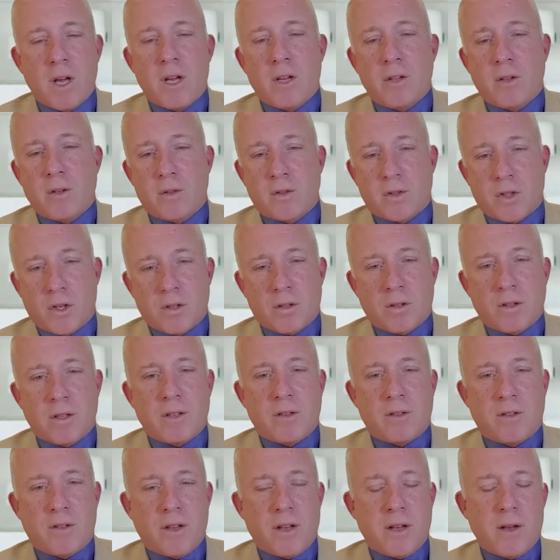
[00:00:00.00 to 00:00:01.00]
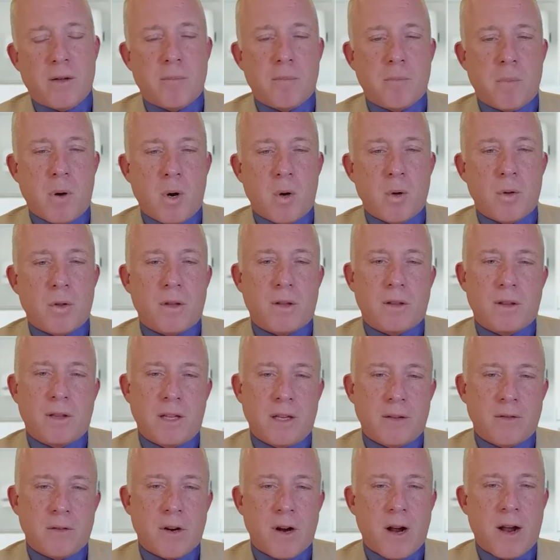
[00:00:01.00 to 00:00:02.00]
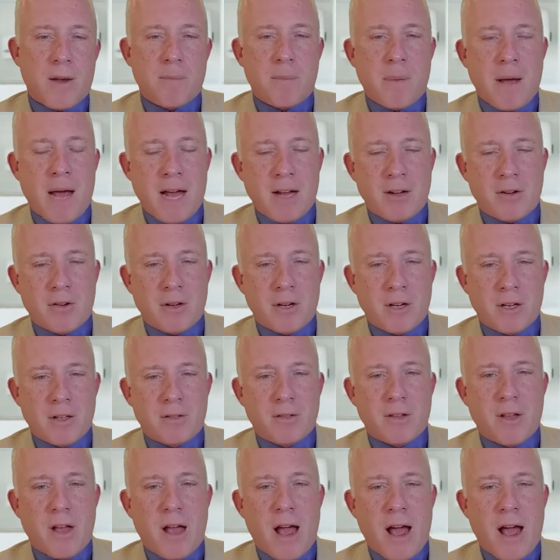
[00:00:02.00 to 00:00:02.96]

You certainly see both liver and pancreas